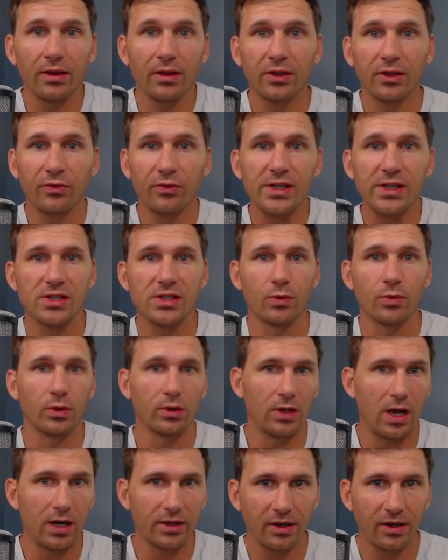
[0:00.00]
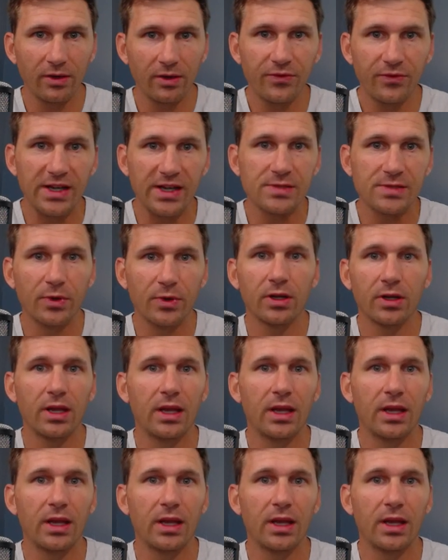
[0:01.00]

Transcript: Let's face it, we're logged into Facebook.